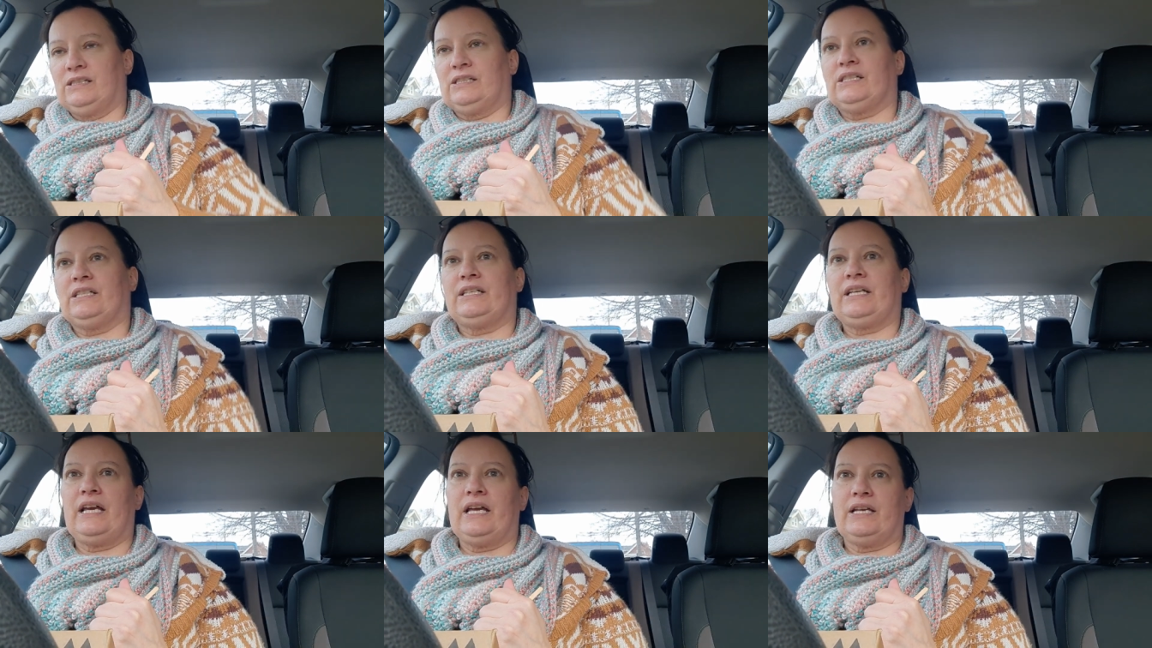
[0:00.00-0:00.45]

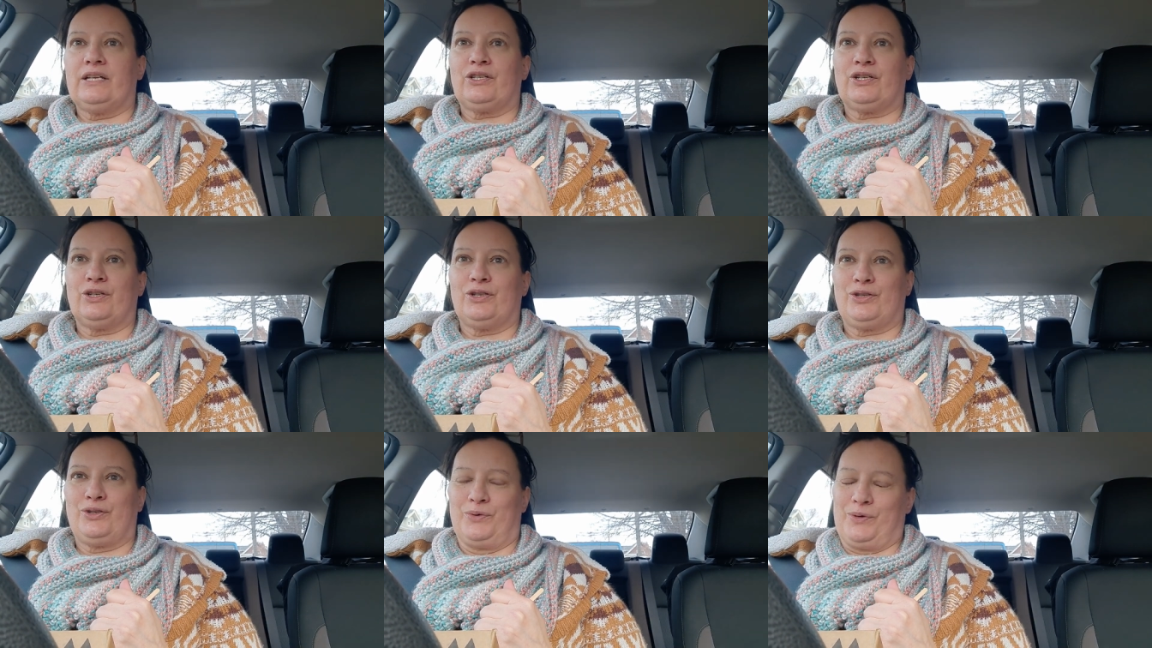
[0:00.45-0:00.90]
Today
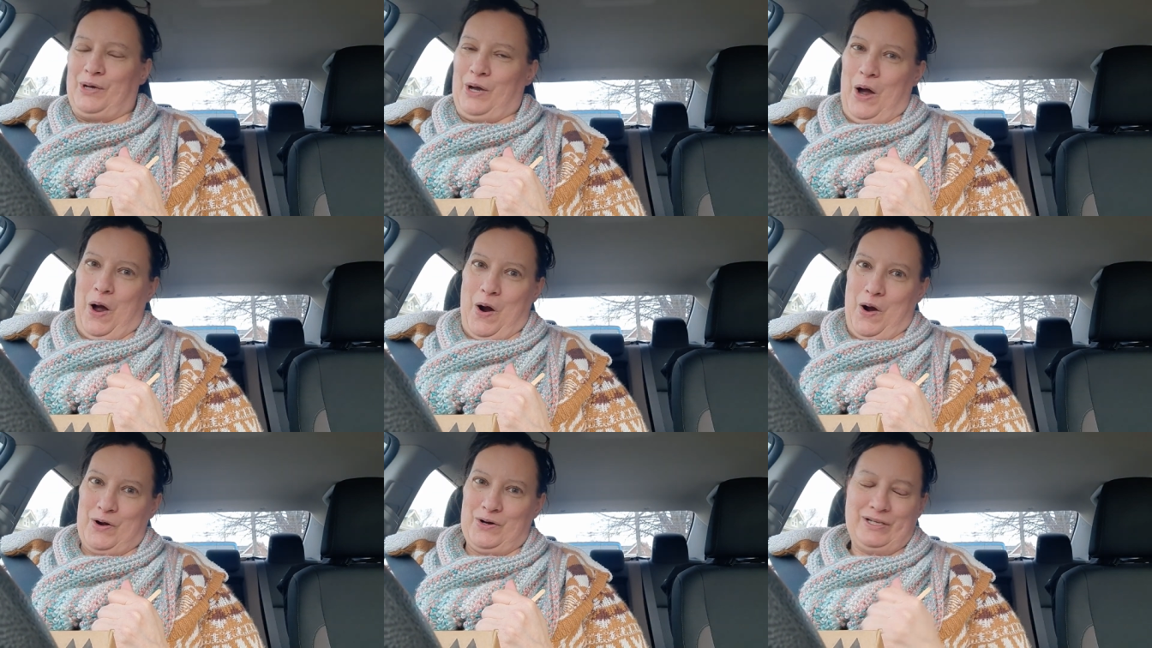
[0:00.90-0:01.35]
she's doing
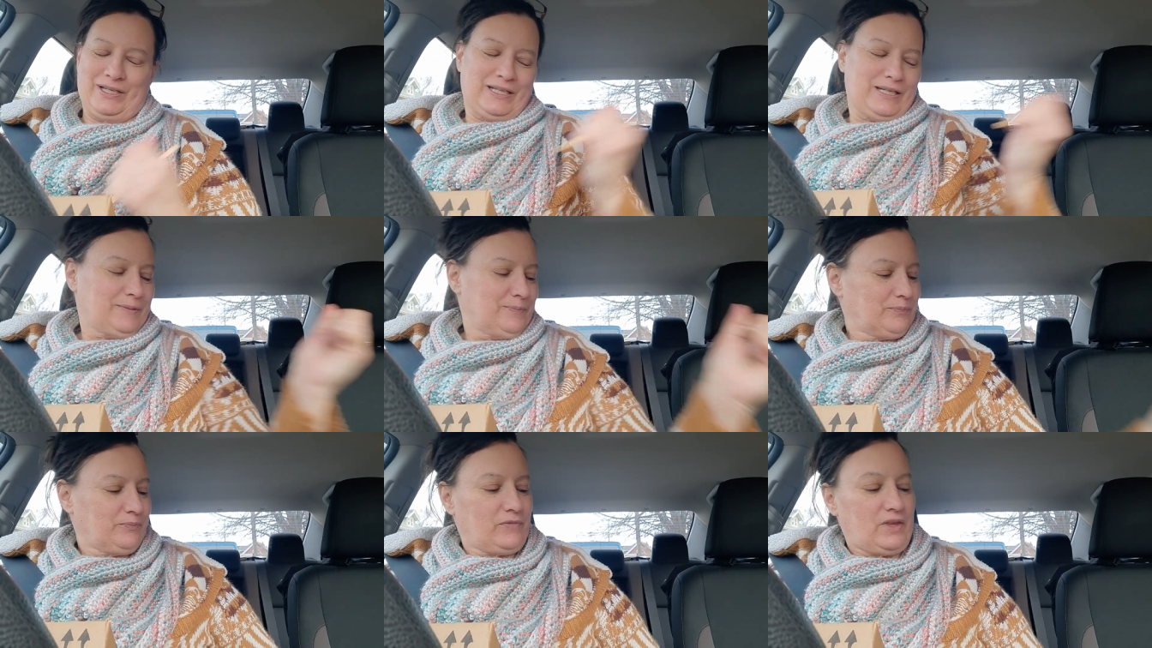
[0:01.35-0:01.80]

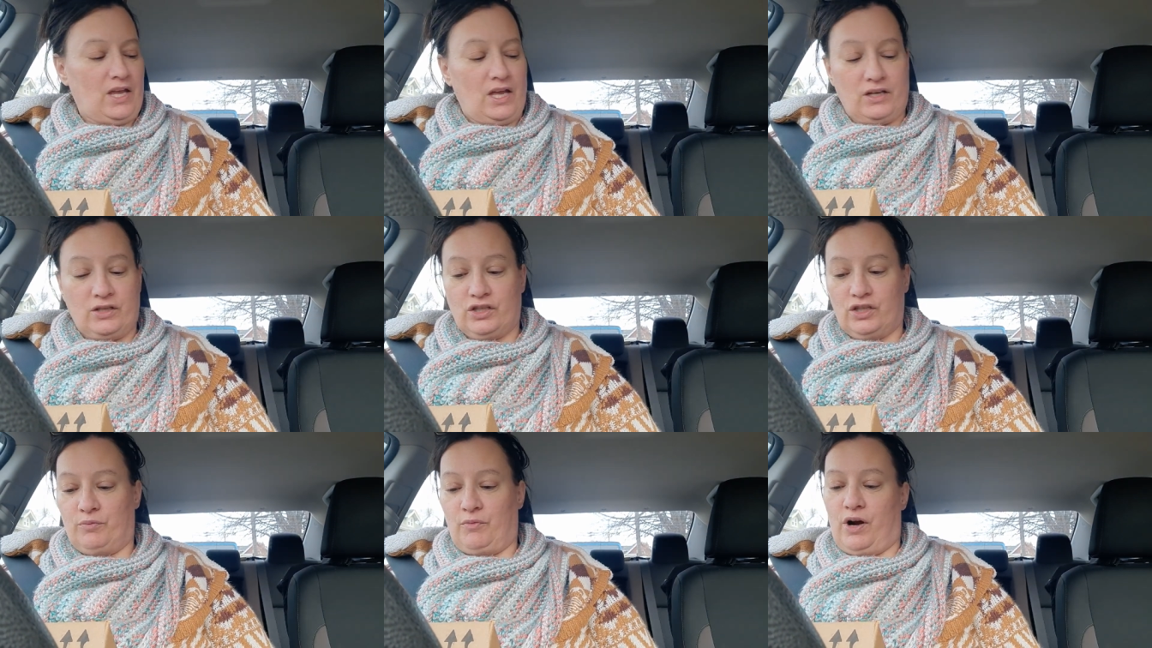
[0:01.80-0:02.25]
art.
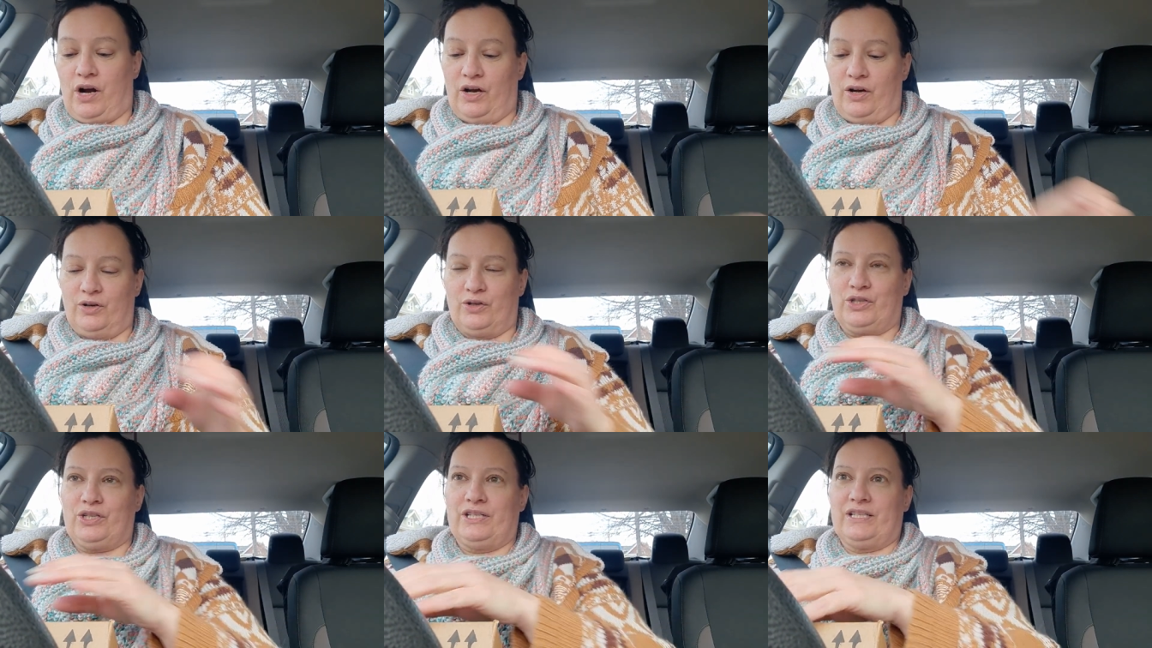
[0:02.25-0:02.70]

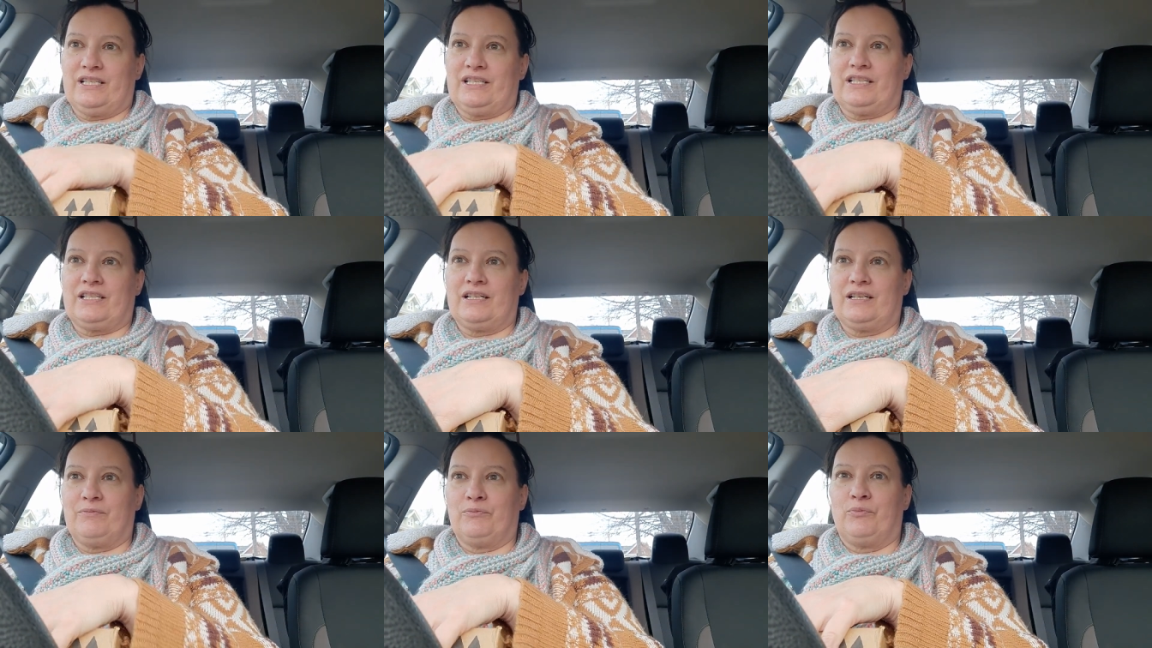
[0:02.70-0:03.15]
Tomorrow
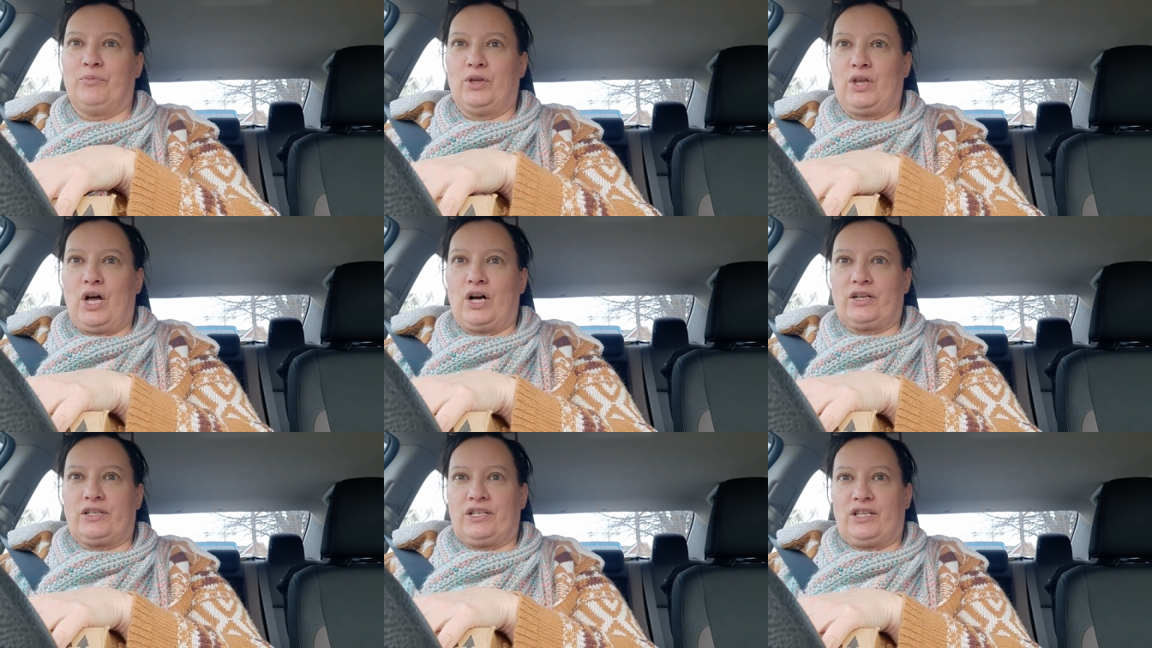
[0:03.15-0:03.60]
she's
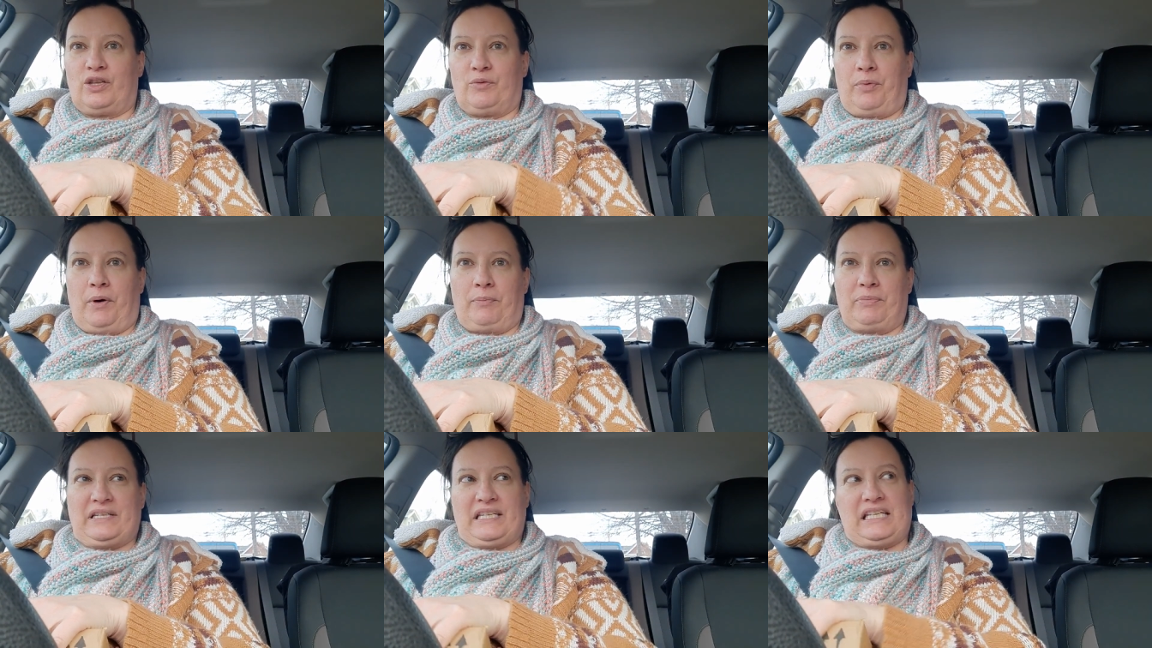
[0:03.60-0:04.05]
belongs to the
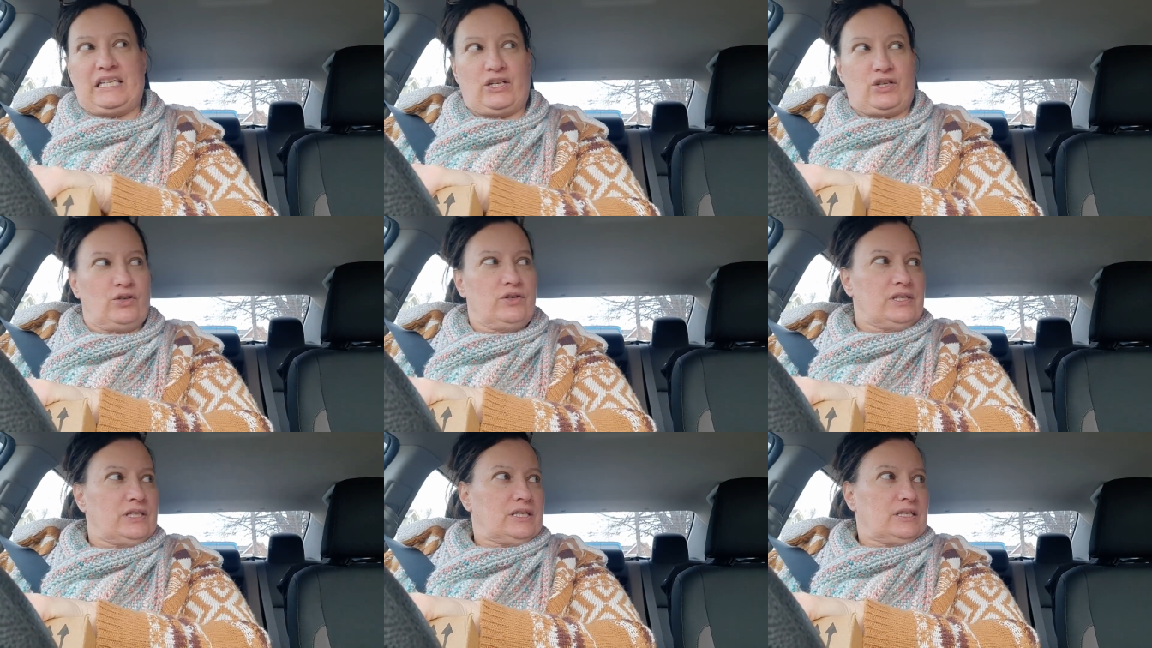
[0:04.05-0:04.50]

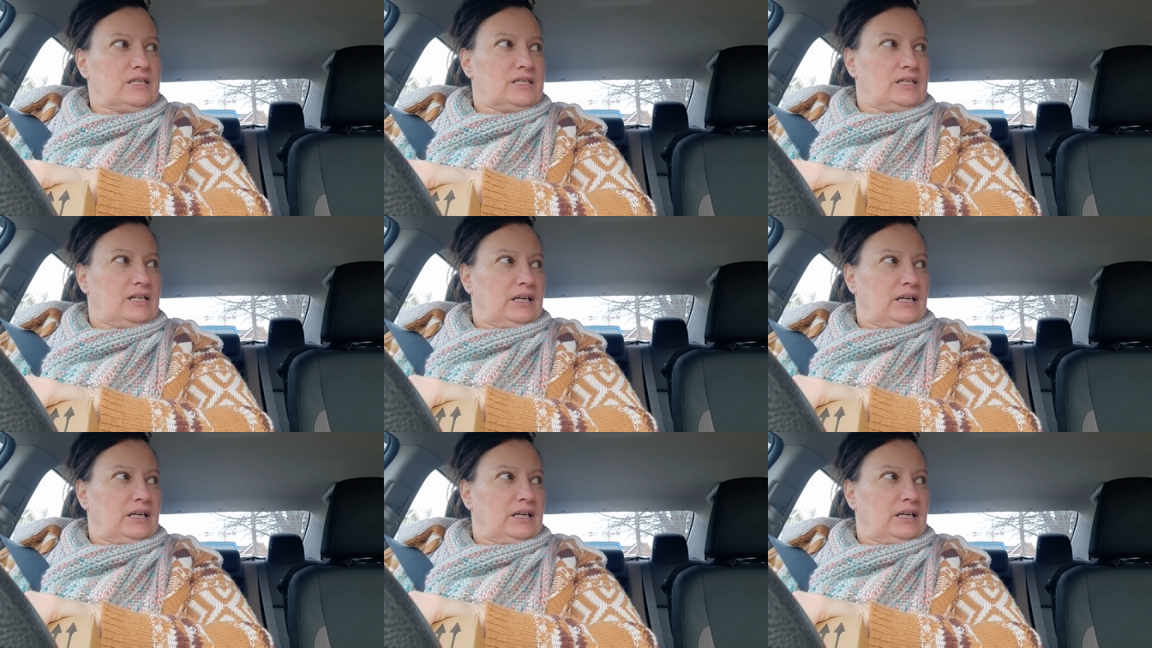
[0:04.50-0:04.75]
puppeteers.